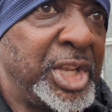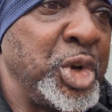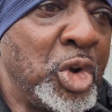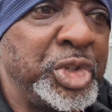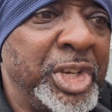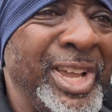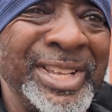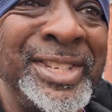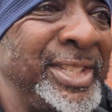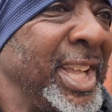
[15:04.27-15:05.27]
in this country
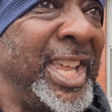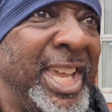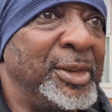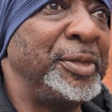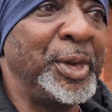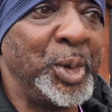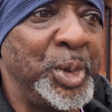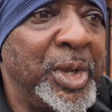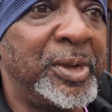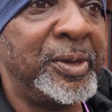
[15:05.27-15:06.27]
are still eating food,